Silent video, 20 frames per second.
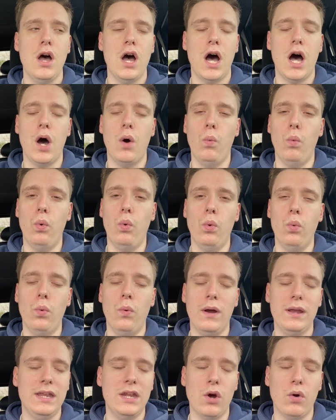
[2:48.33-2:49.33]
Uh,
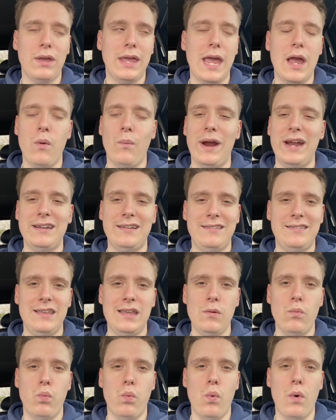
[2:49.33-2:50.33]
you know, can't wait to
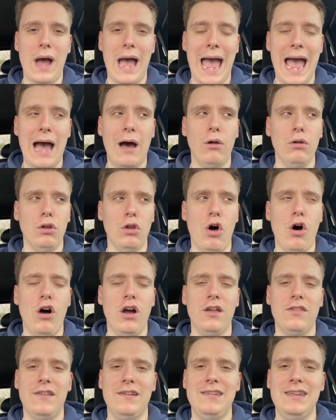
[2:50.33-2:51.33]
see how
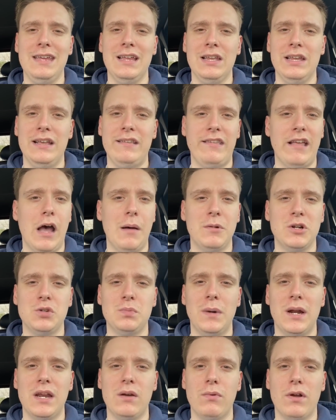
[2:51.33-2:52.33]
long the deal is, how much
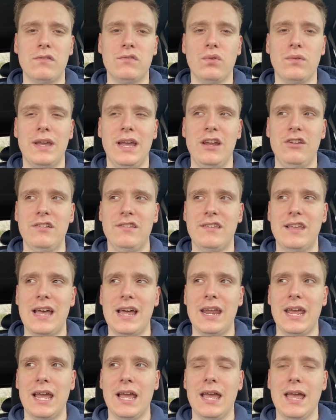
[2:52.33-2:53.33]
money Russell Gage is
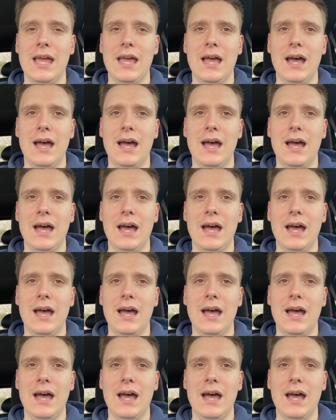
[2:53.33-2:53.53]
getting.